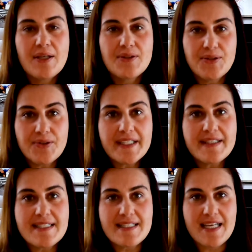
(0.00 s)
During
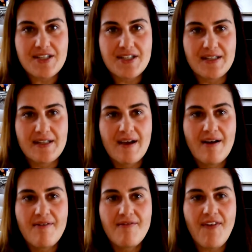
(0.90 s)
this session,
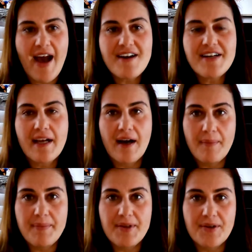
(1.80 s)
Firing
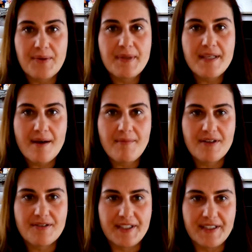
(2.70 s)
Up Your PM
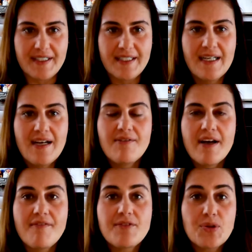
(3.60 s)
Career, we
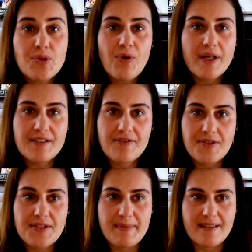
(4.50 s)
have two wonderful
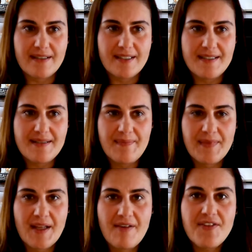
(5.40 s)
speakers.
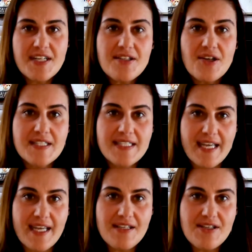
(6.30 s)
First on
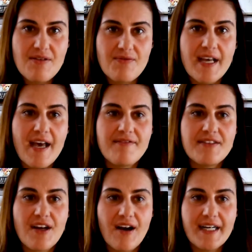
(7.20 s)
stage, we have
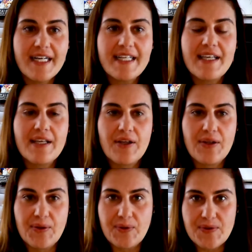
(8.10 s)
Tara
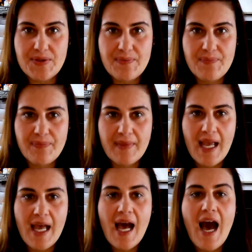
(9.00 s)
King-Hughes.
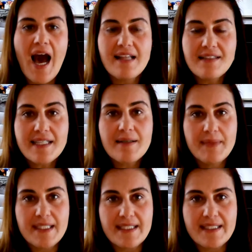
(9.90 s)
Highly
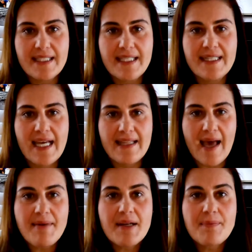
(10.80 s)
committed and
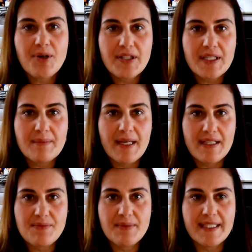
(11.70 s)
dynamic product
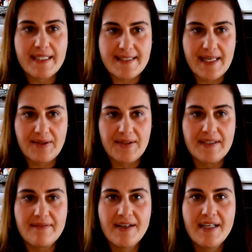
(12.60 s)
management executive,
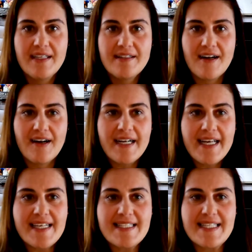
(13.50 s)
Tara
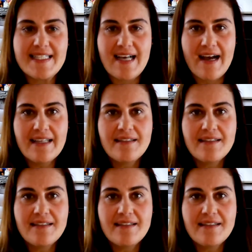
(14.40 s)
has designed,